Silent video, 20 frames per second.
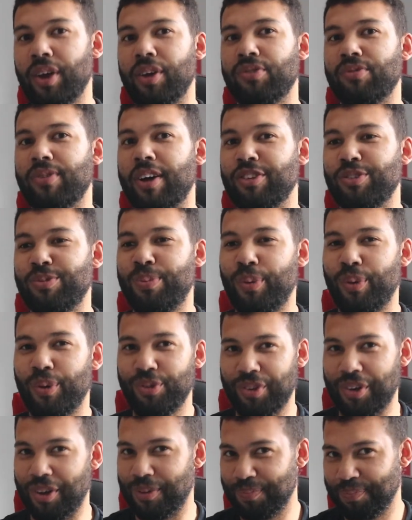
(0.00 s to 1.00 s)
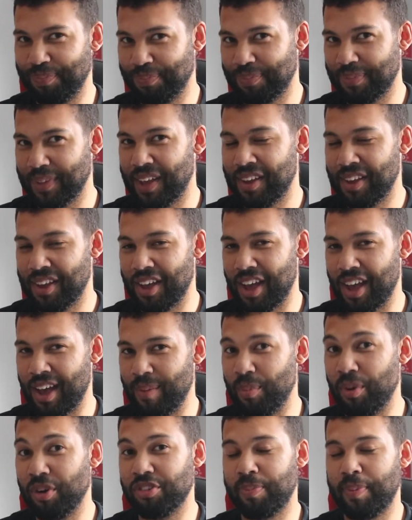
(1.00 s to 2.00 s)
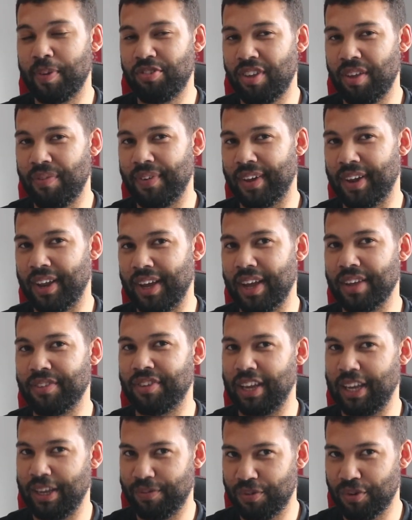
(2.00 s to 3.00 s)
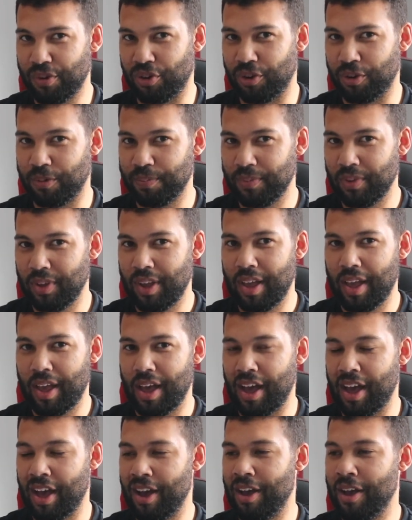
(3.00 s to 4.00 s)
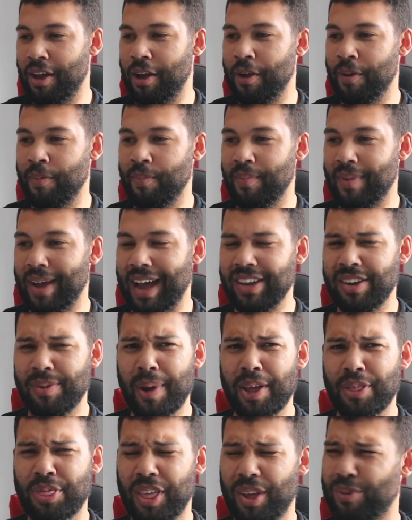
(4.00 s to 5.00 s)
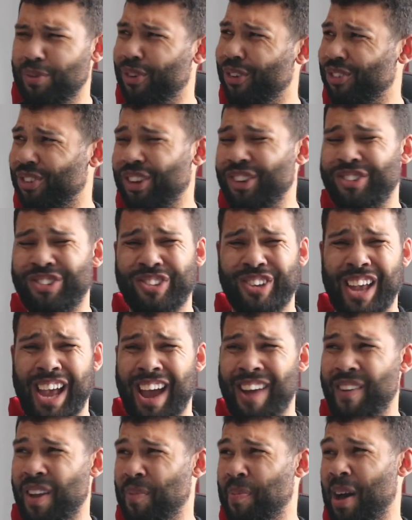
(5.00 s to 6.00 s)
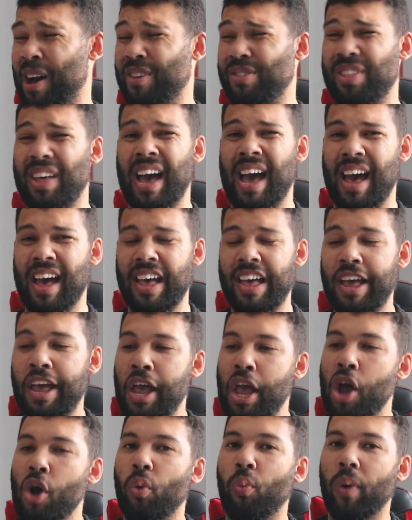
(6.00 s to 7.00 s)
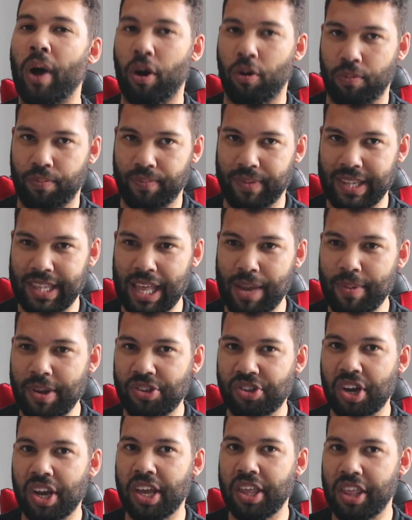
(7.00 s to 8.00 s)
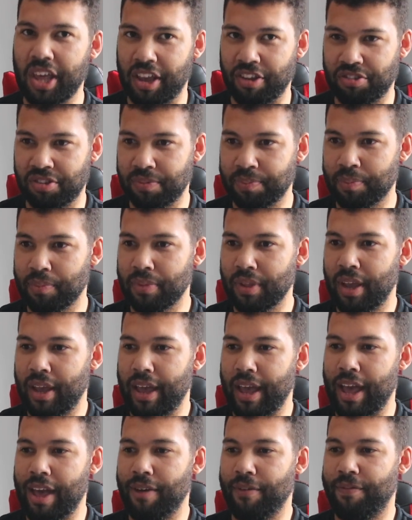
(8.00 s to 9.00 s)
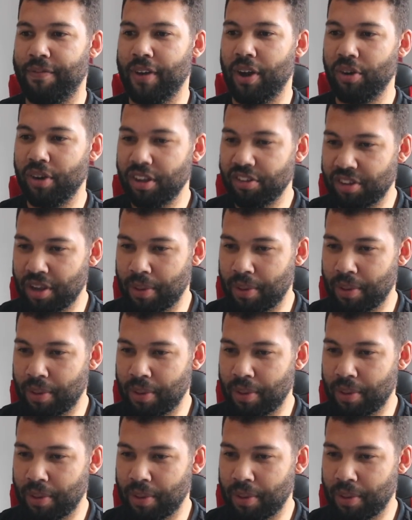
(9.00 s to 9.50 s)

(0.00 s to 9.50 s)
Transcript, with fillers: Transporter, uh, more specifically a T4. Um, and you may think, what's so scary about that? Well, let me tell you this it failed its